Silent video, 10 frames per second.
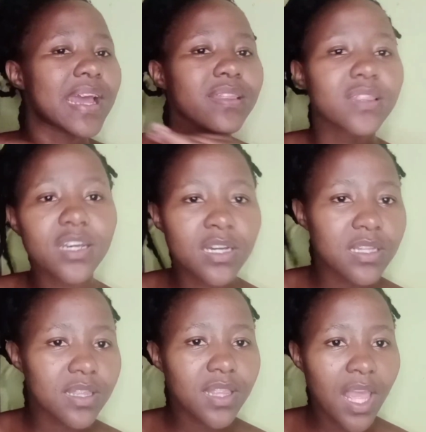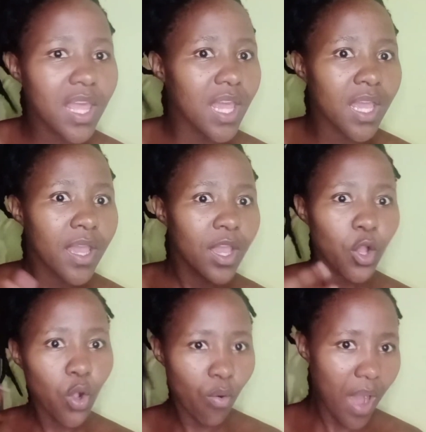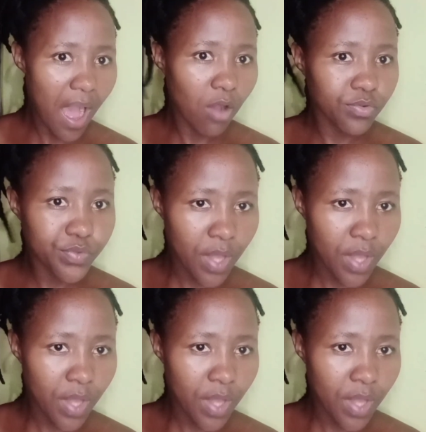let the thingy go out.